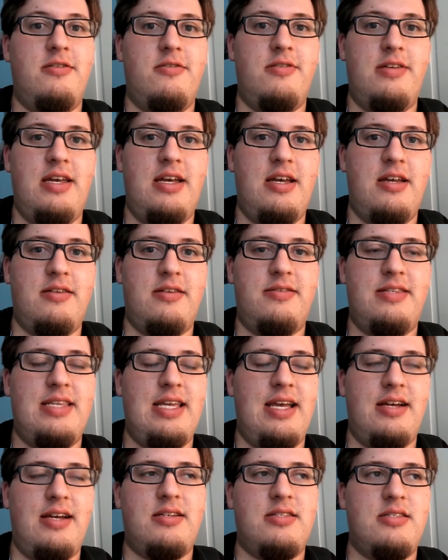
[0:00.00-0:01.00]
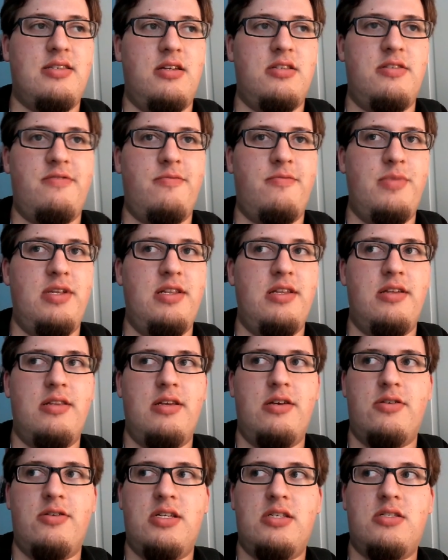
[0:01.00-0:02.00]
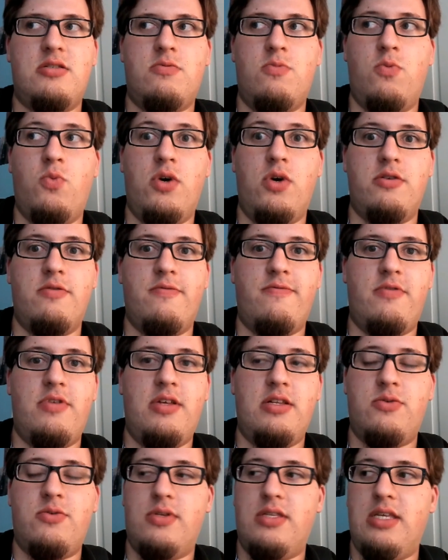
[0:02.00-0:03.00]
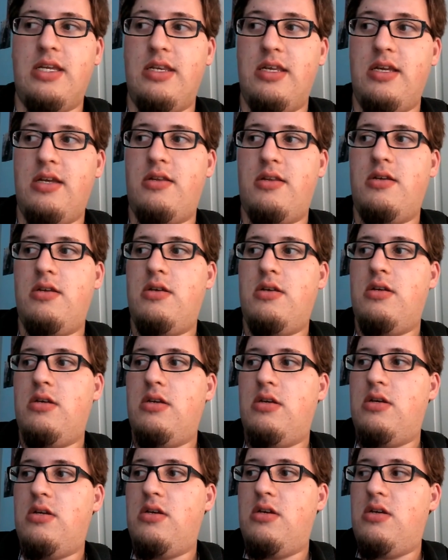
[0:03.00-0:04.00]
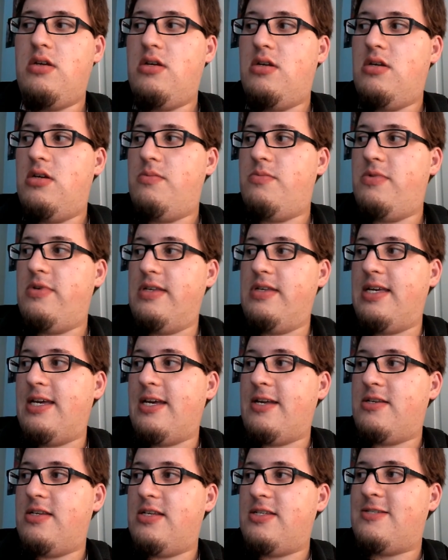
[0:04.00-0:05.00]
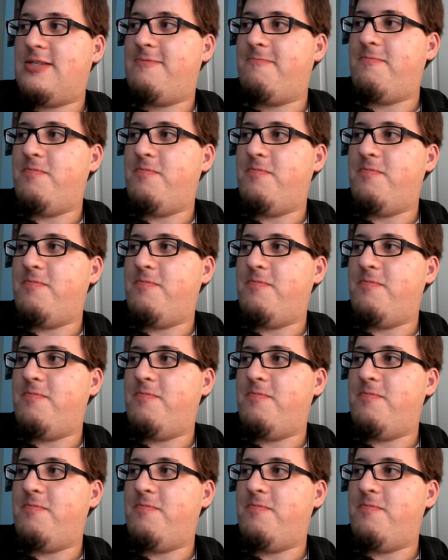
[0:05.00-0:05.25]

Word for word: Oh, yeah, tax cuts for millionaires. That's wonderful. That's what they need. But yeah, just.